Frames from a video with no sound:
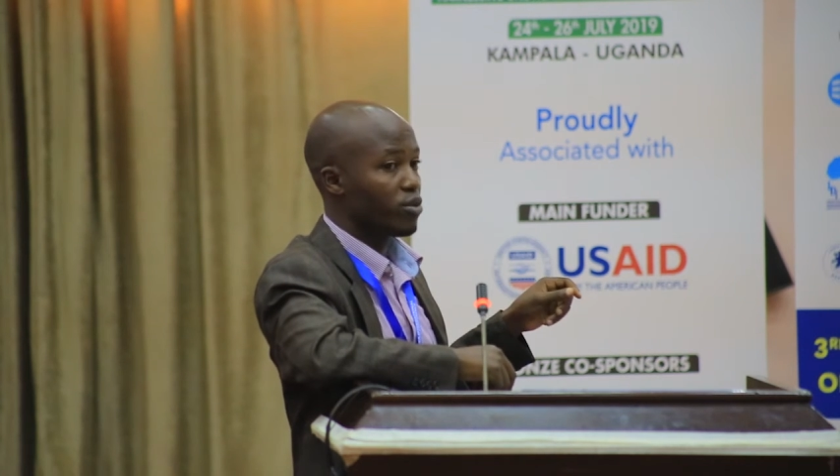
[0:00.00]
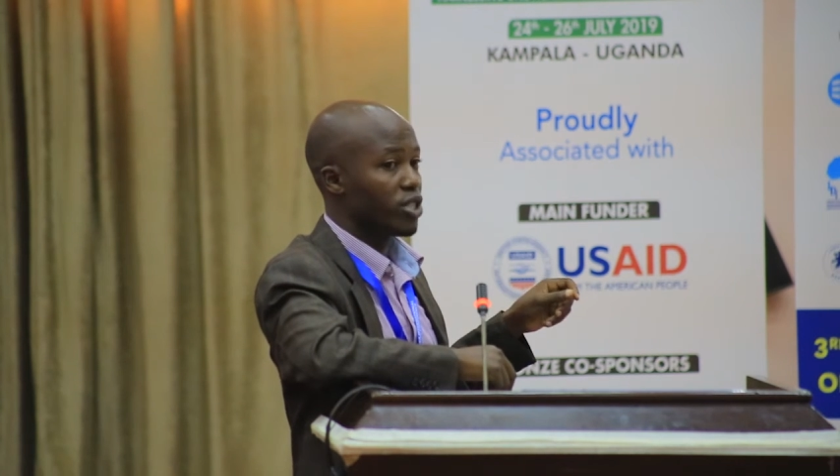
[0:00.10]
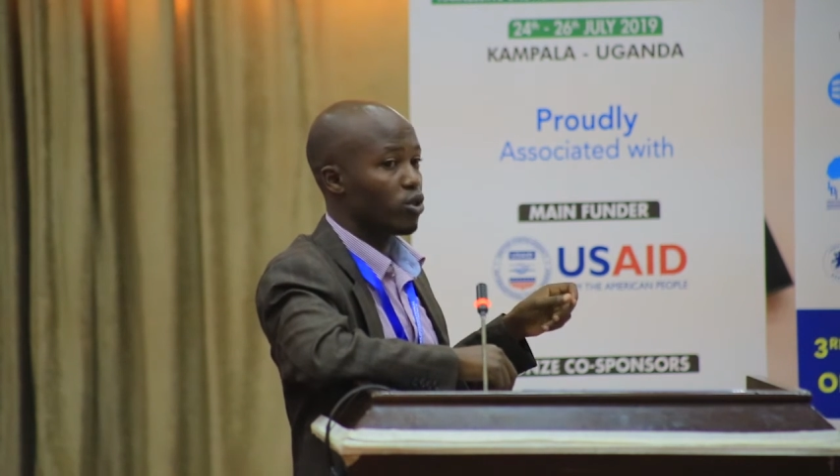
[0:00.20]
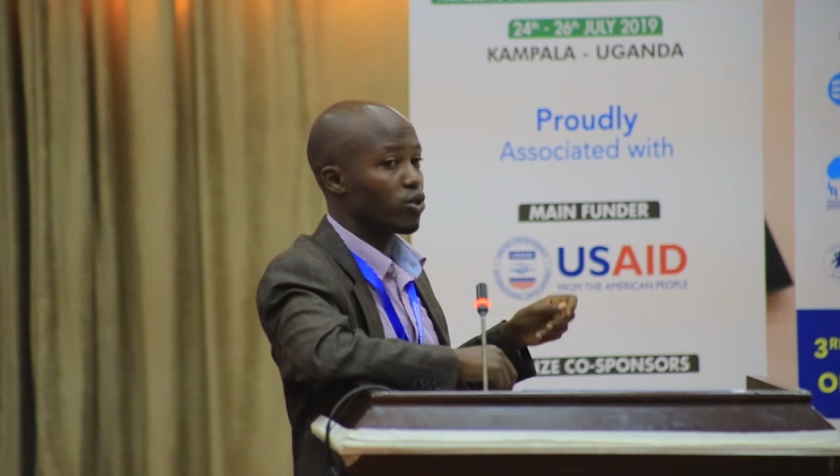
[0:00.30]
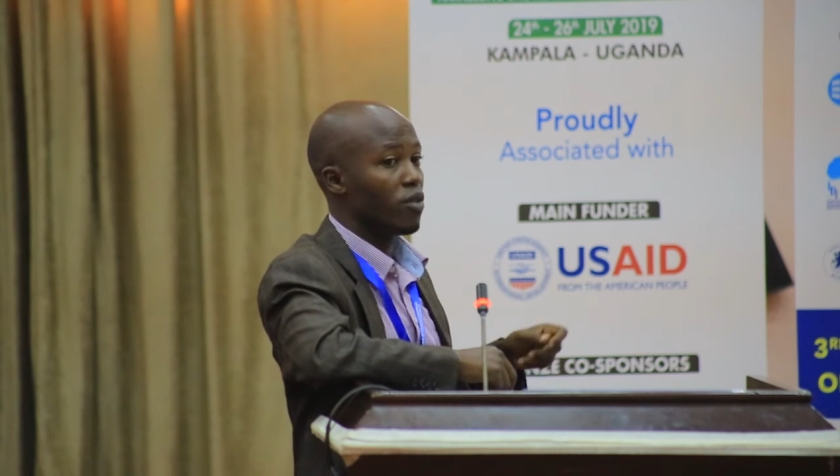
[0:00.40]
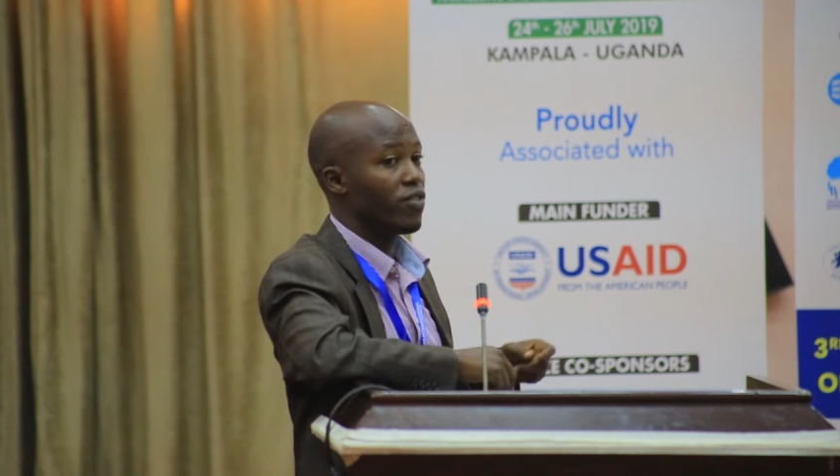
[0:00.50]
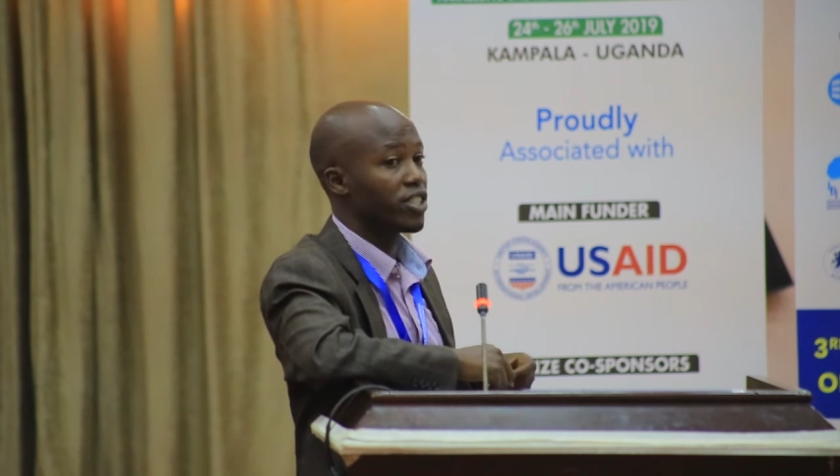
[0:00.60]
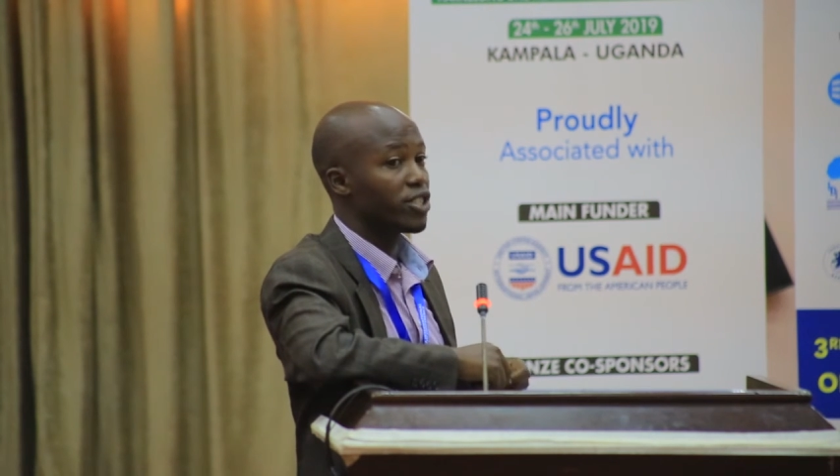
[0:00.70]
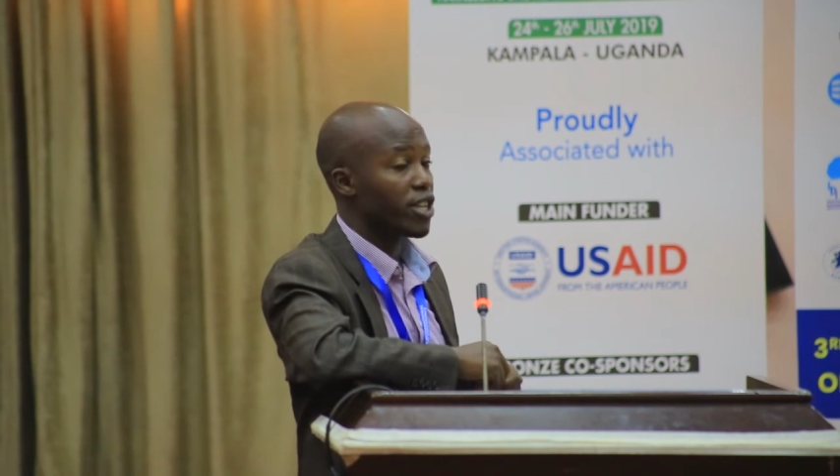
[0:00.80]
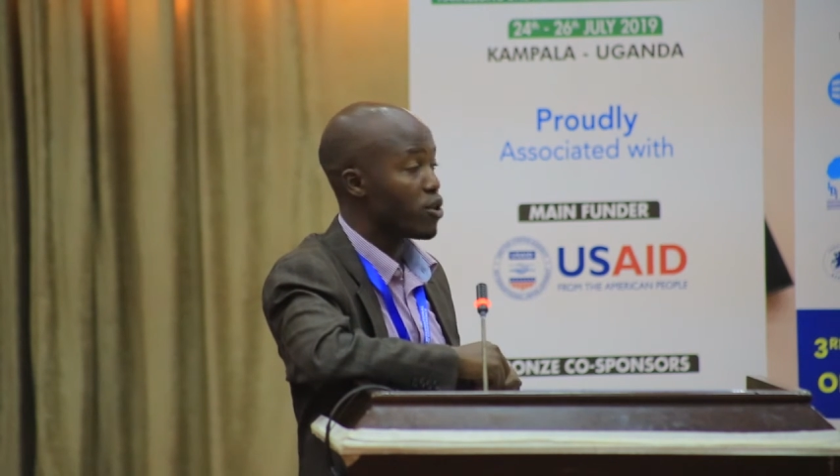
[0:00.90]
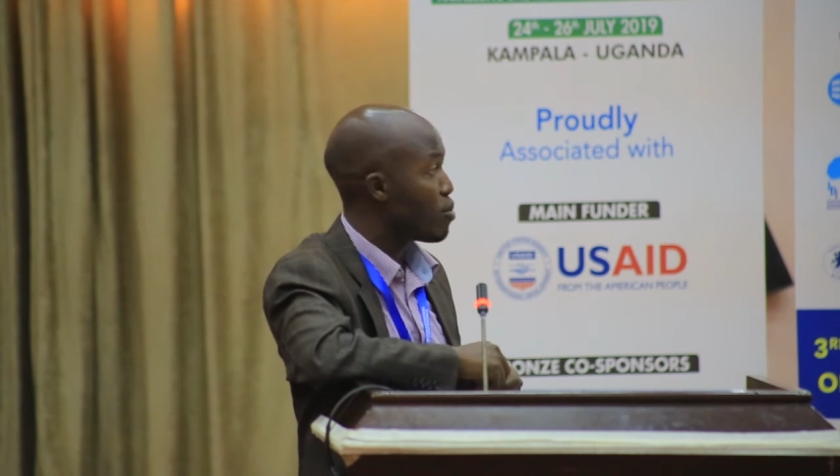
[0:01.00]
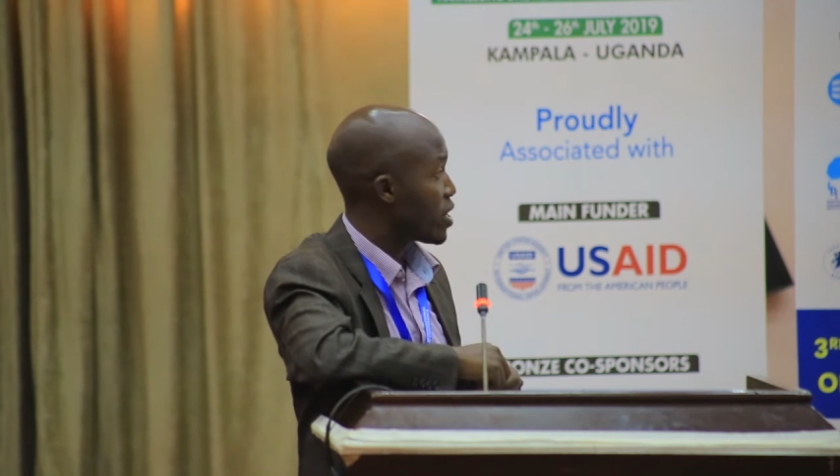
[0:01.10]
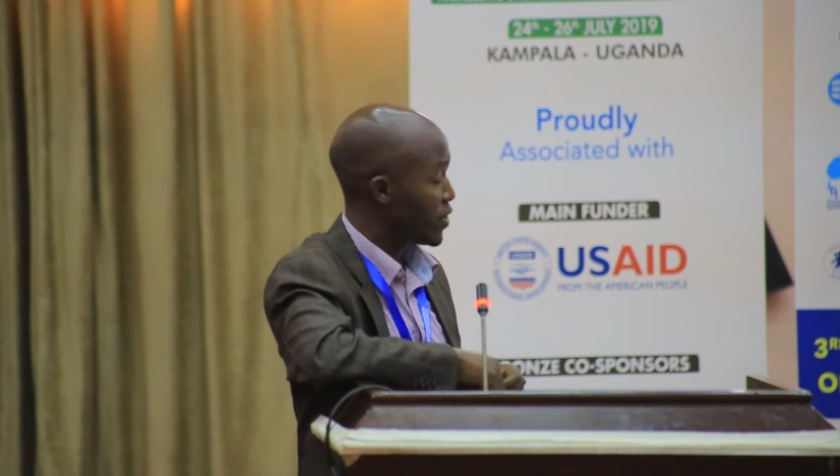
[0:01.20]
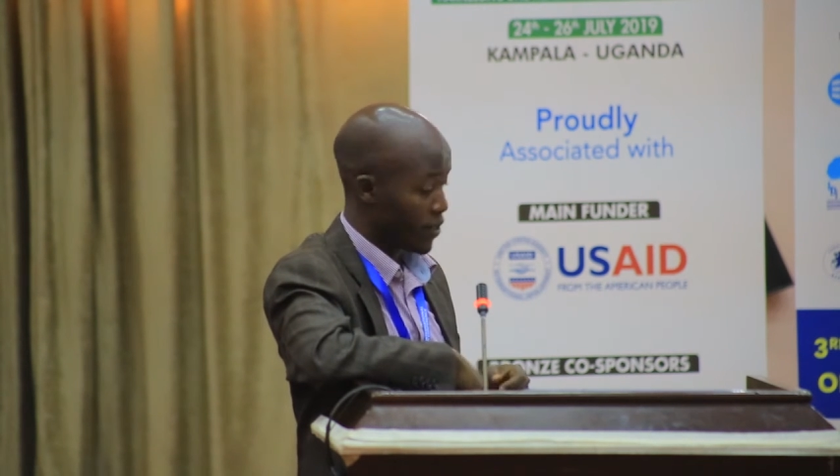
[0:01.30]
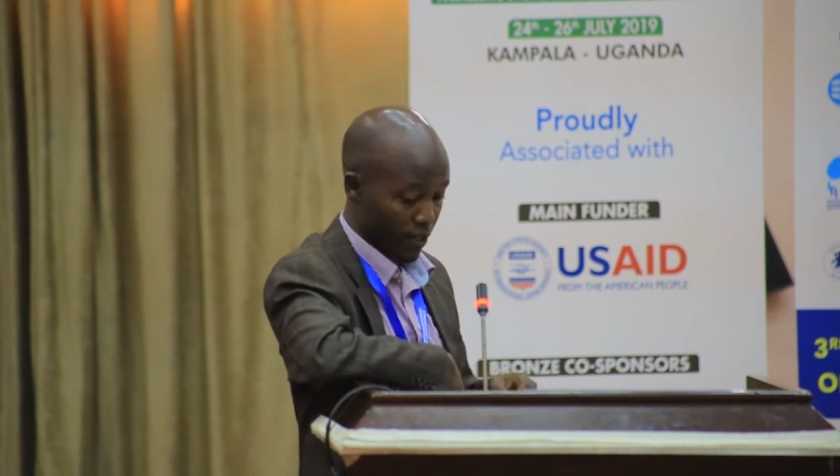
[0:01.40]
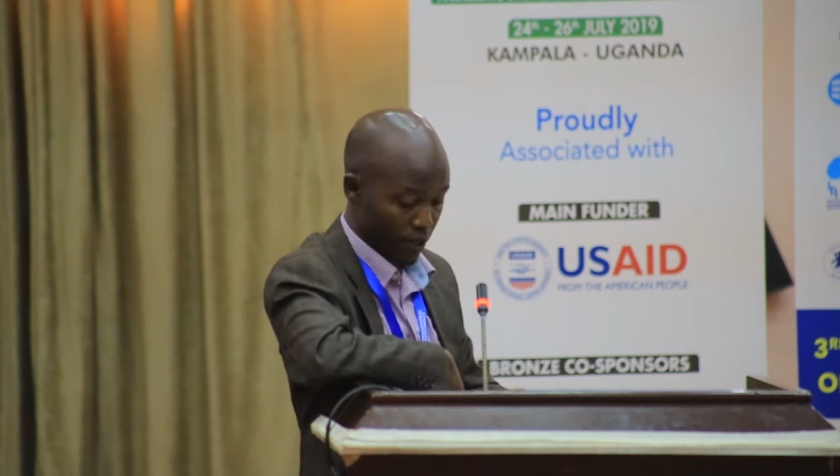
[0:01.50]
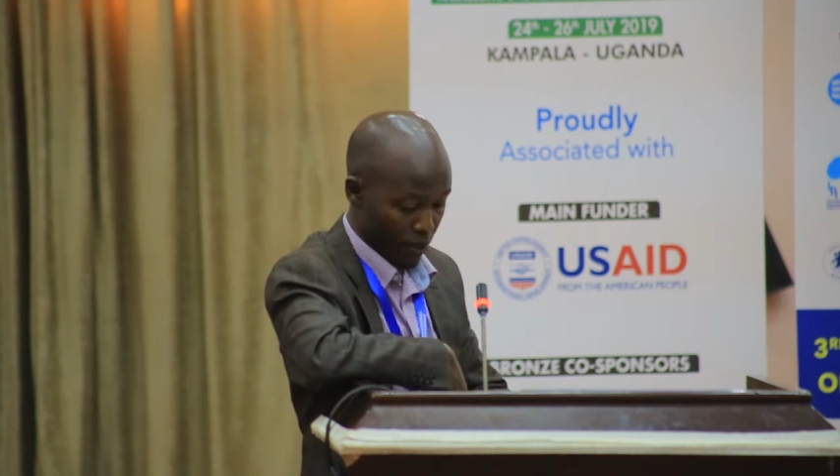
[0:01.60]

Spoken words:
which also affected the humans.